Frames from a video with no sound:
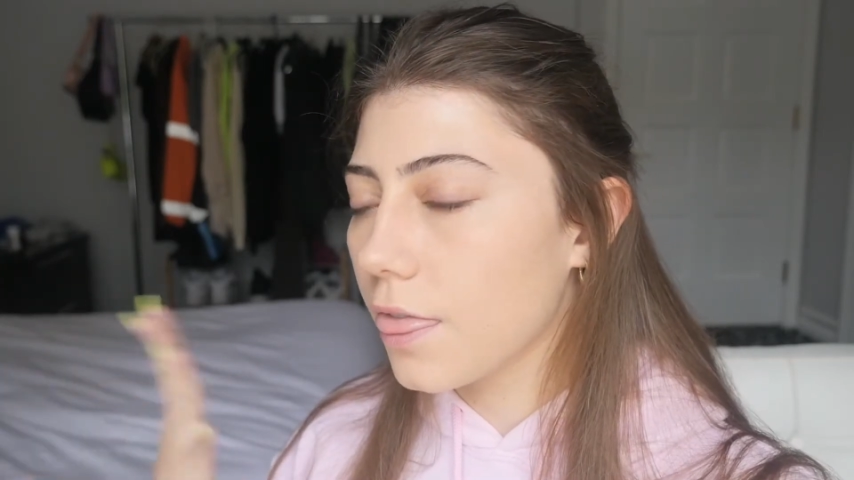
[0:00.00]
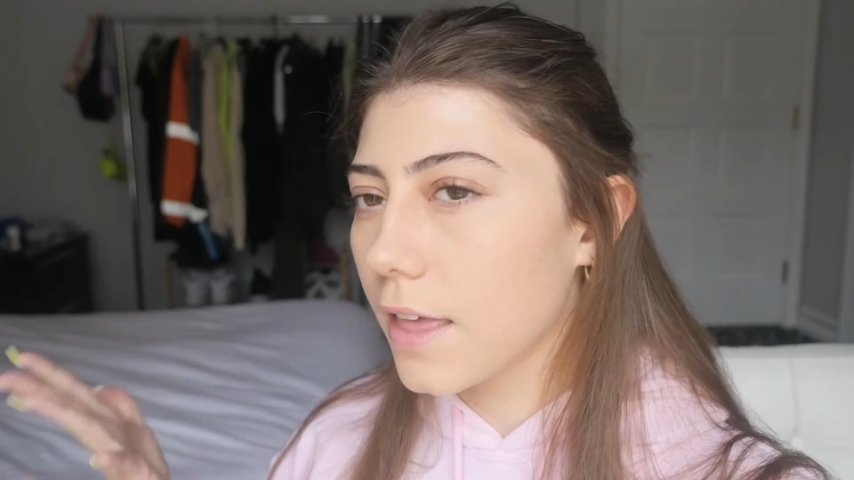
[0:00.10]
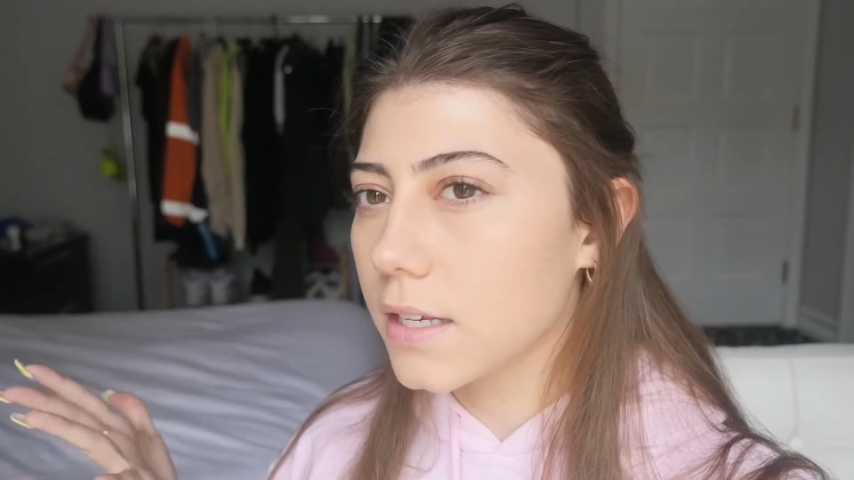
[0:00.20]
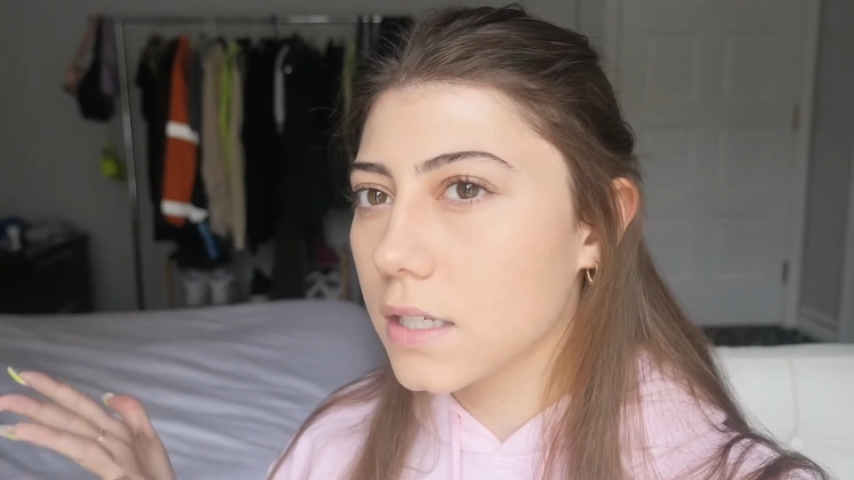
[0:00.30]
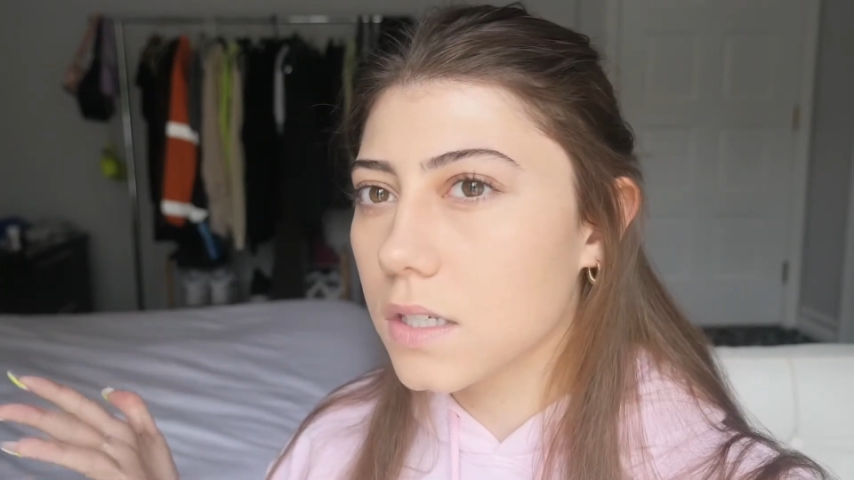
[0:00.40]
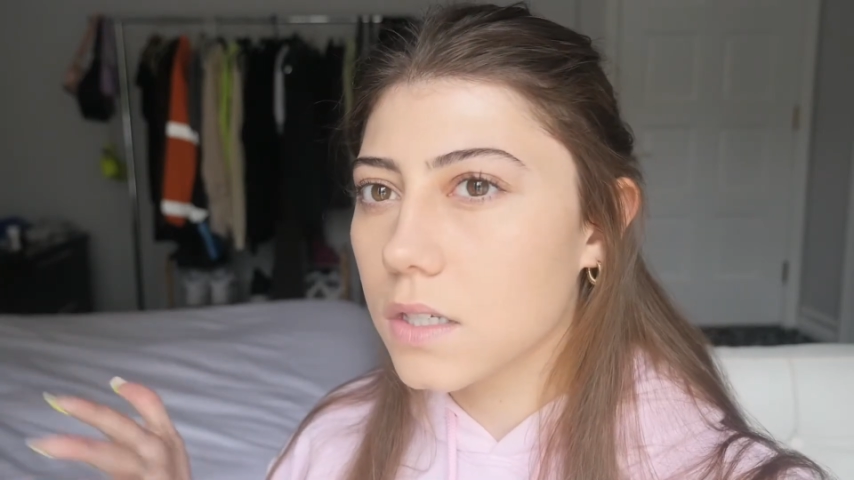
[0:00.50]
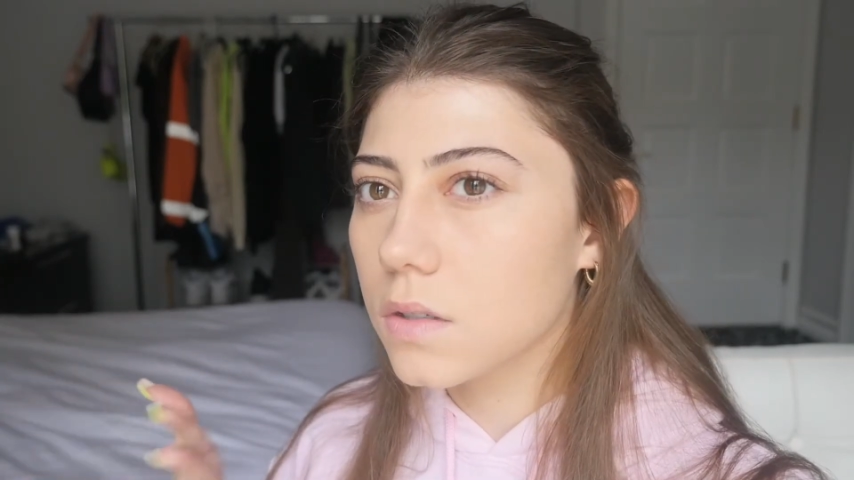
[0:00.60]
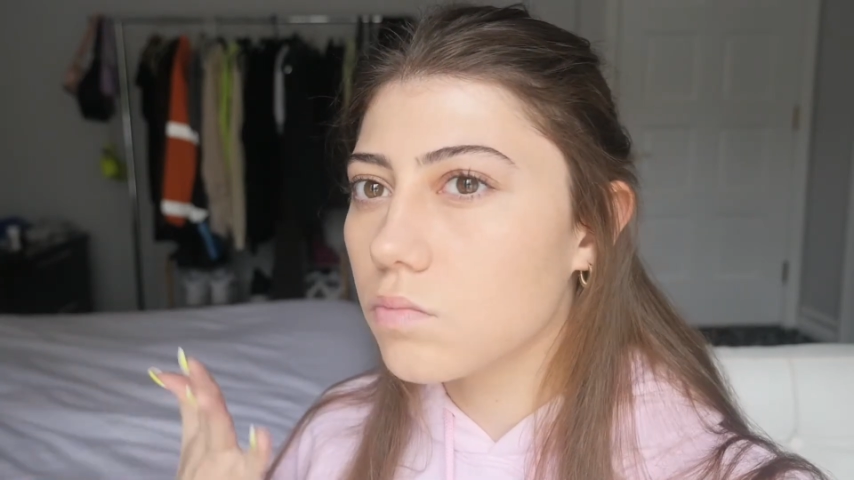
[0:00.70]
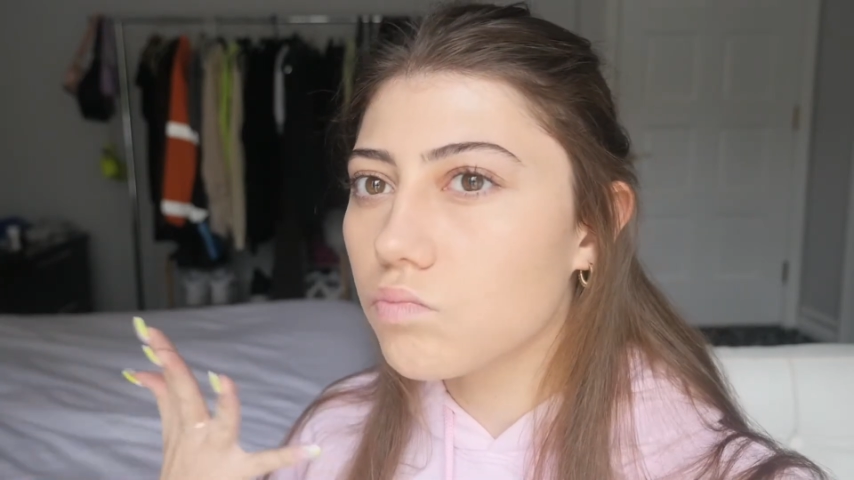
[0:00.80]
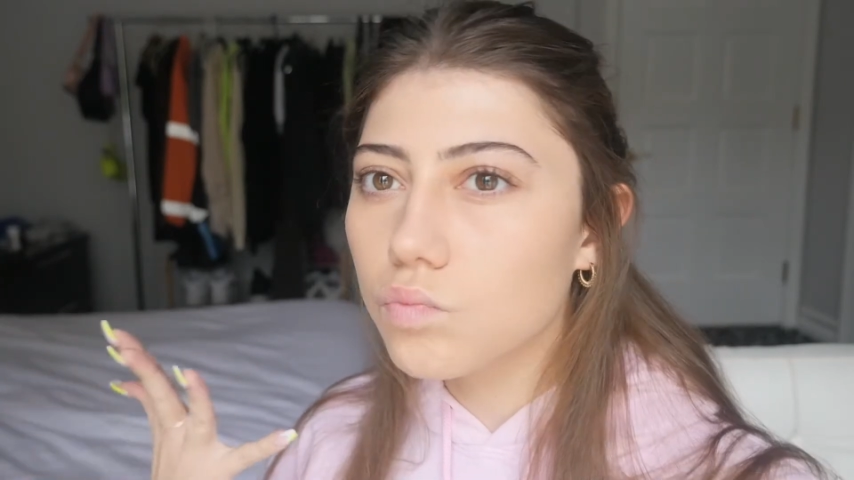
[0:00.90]

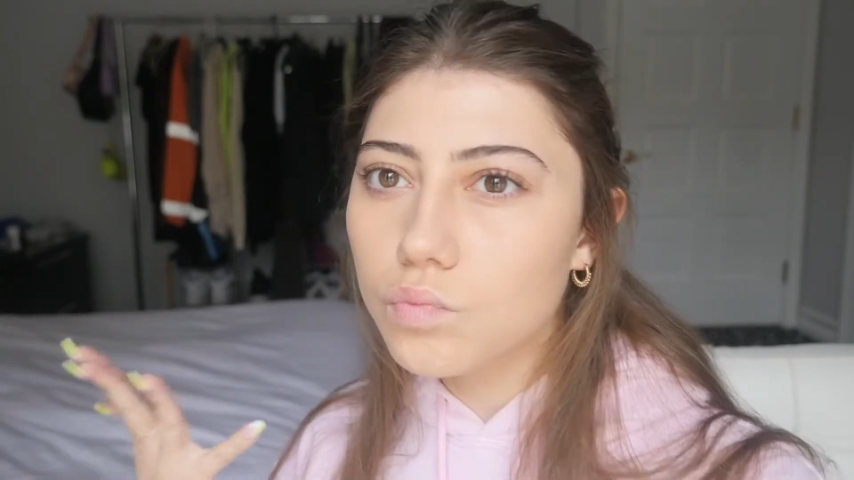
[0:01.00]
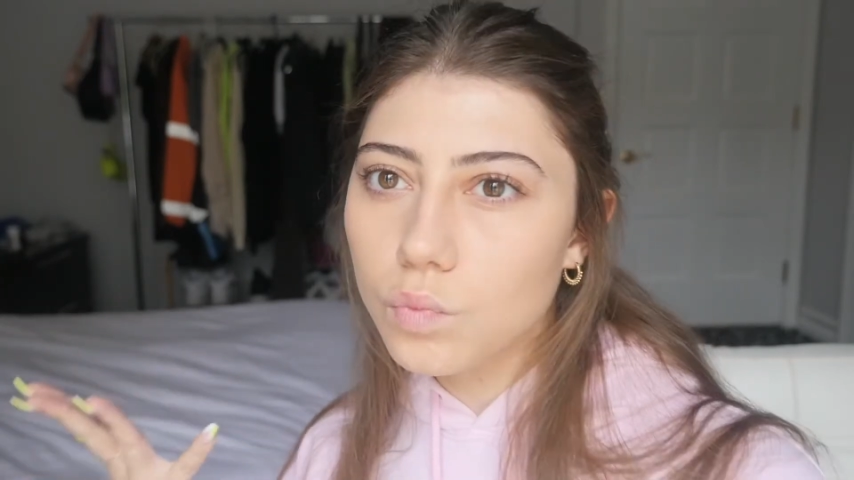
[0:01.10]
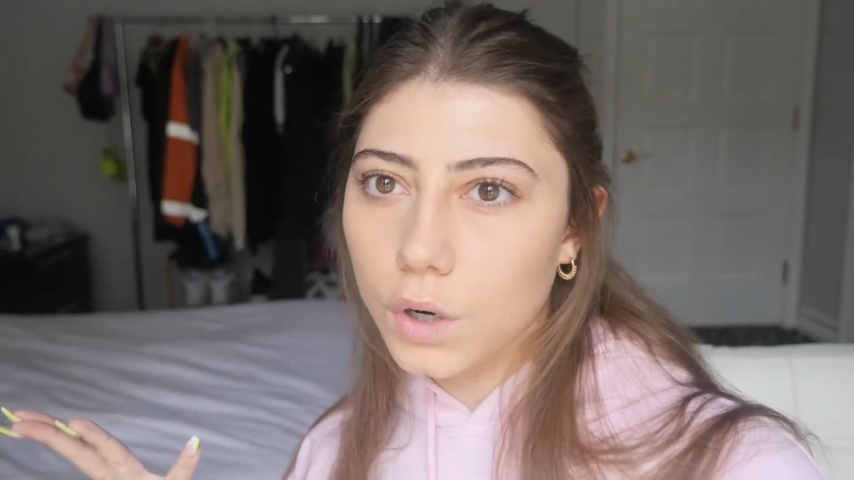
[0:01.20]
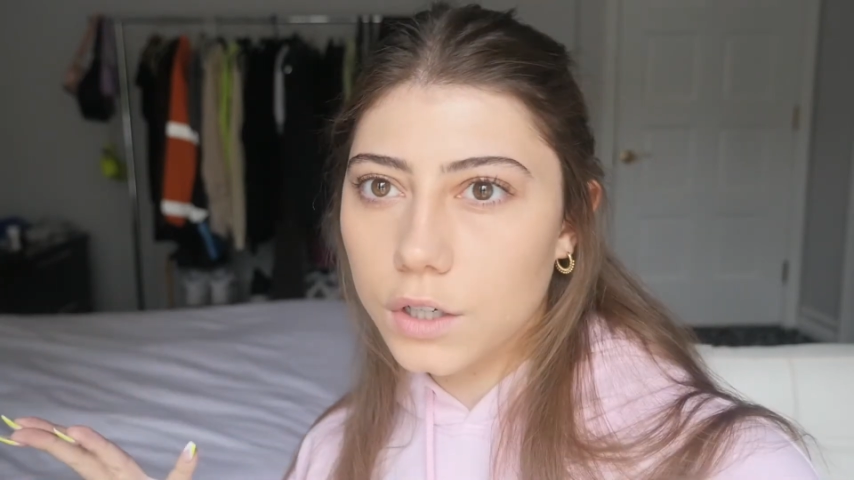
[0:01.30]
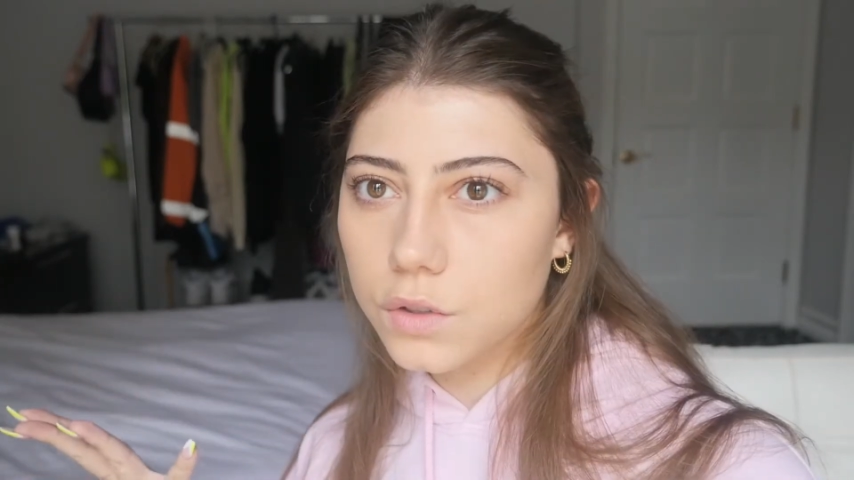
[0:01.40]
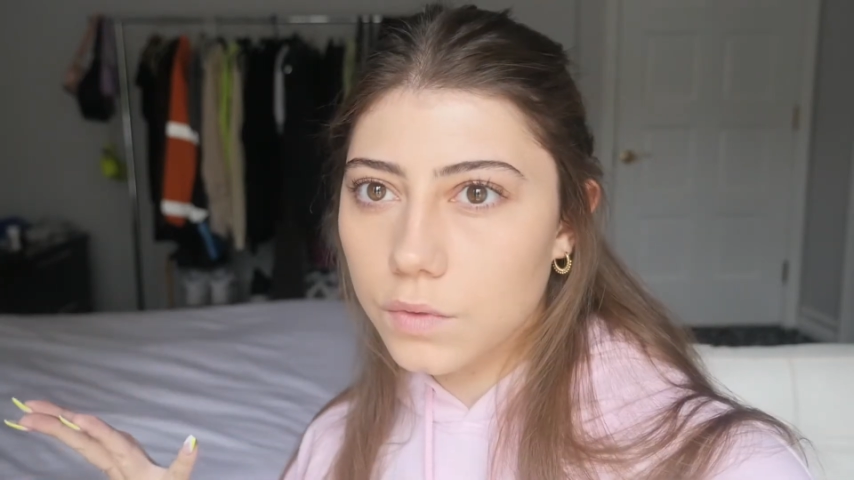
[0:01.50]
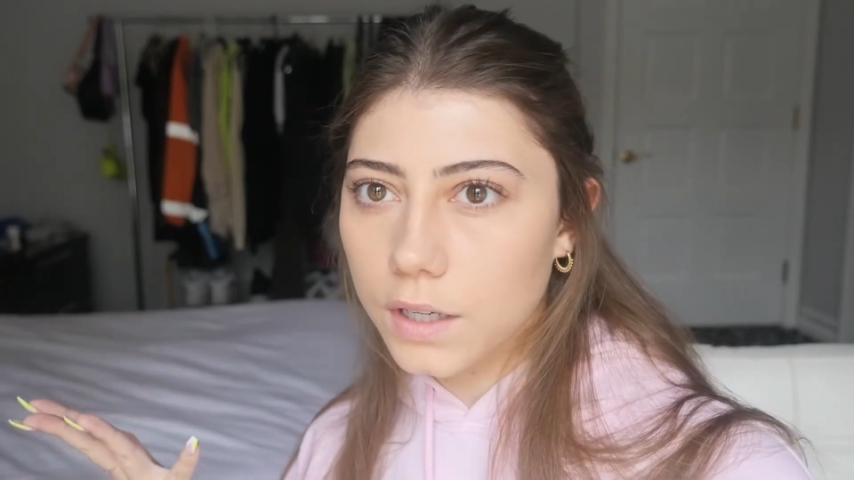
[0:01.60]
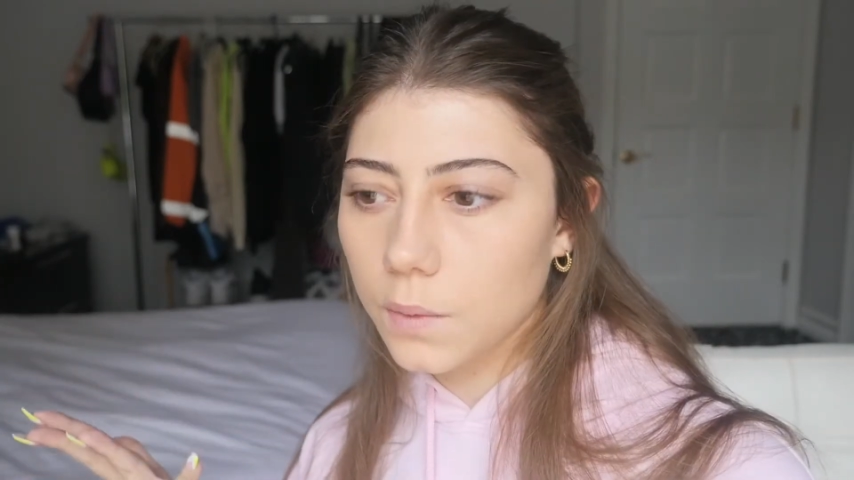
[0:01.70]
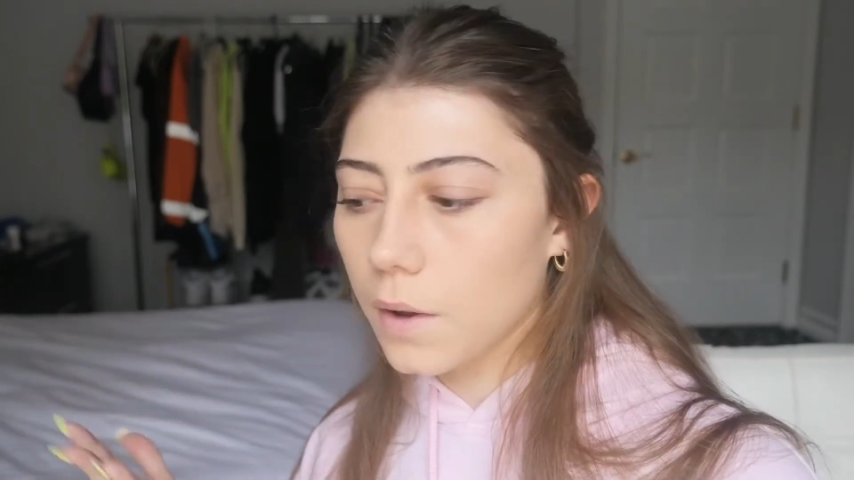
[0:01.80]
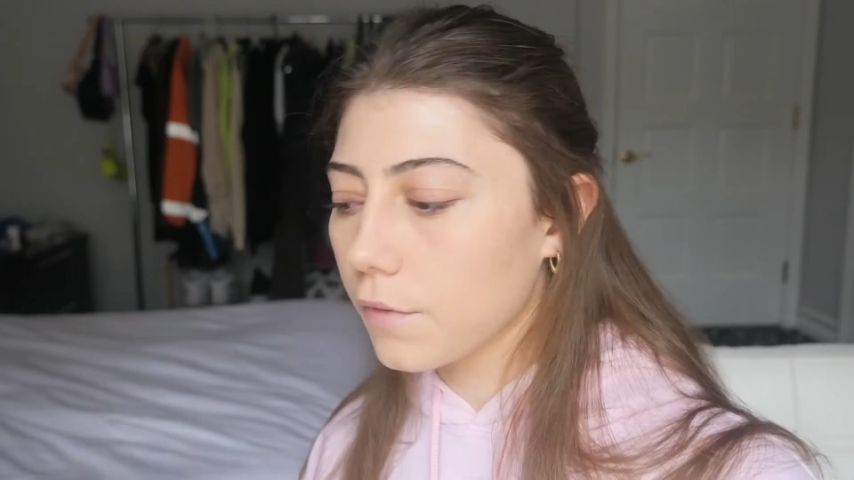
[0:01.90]
this works
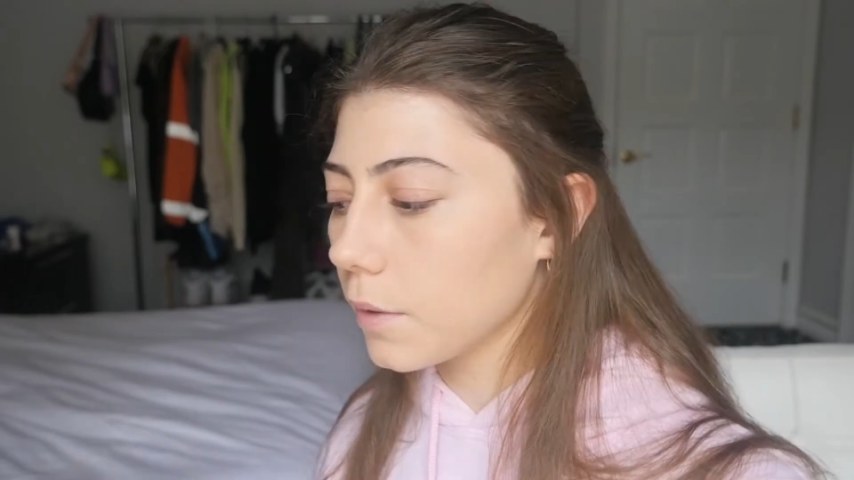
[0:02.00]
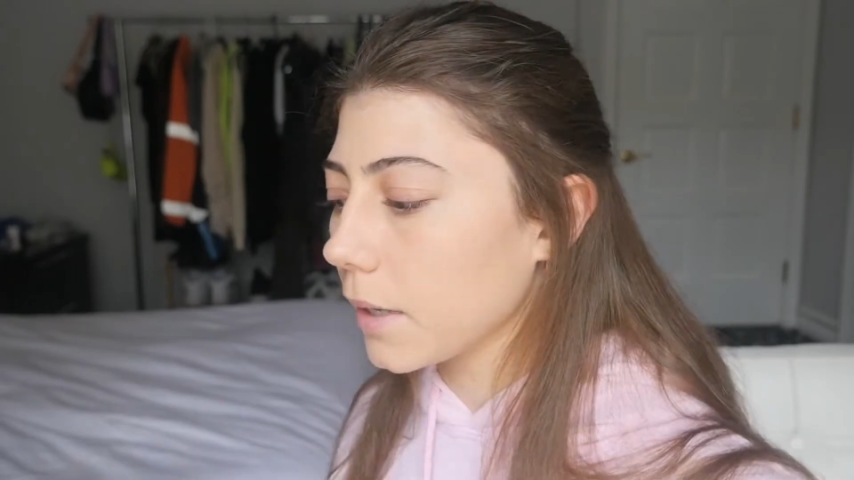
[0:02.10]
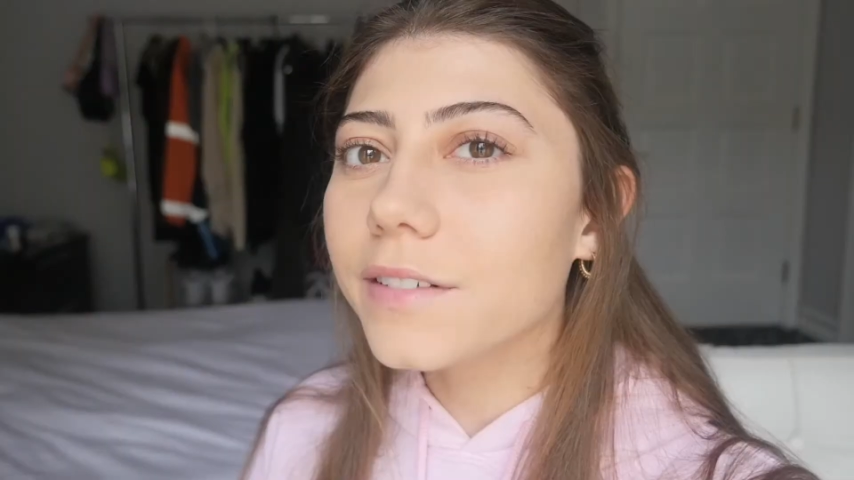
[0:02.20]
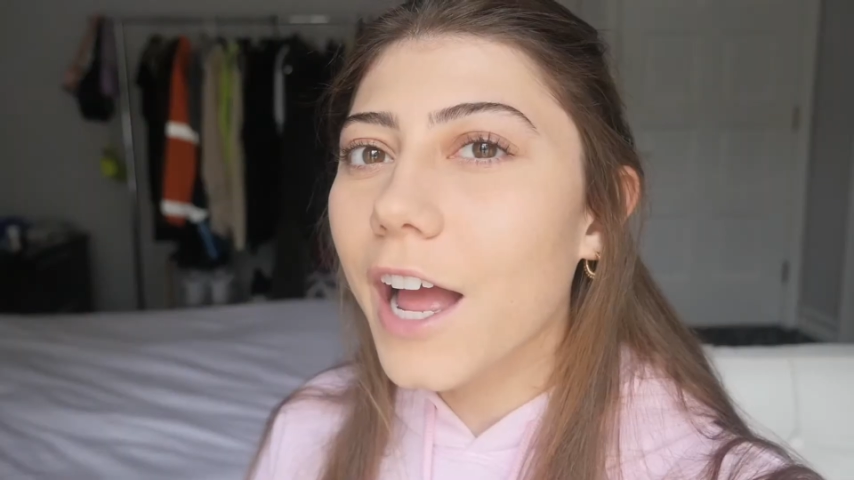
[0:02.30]
really well for me.